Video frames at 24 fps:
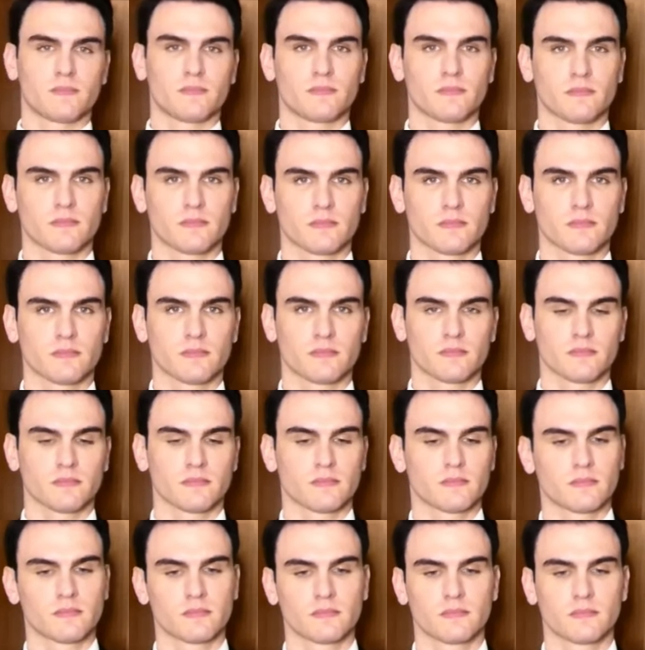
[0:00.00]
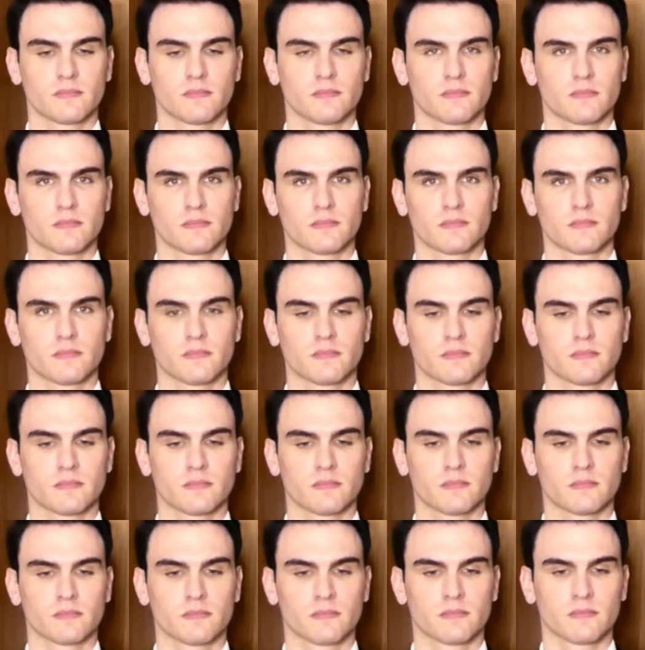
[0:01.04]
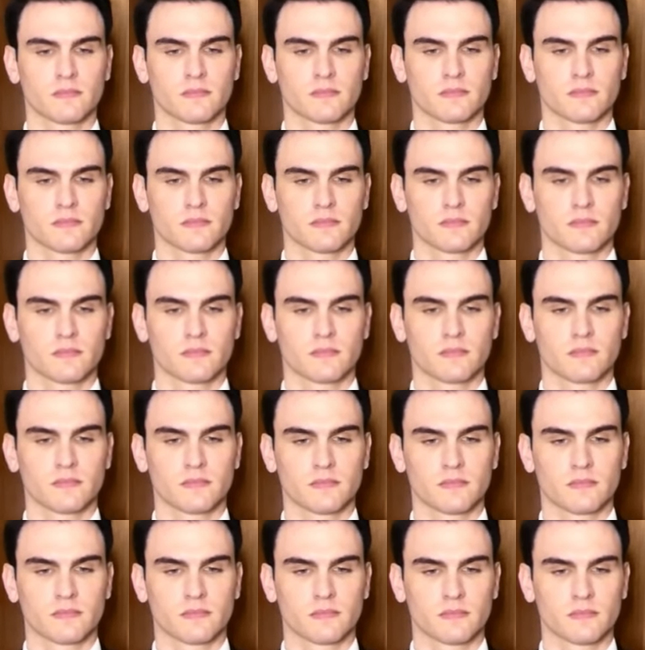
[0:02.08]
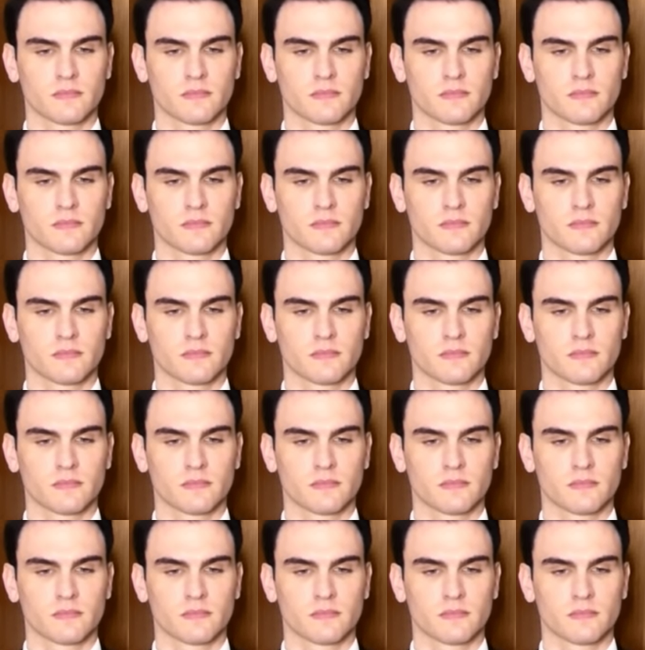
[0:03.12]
[no speech]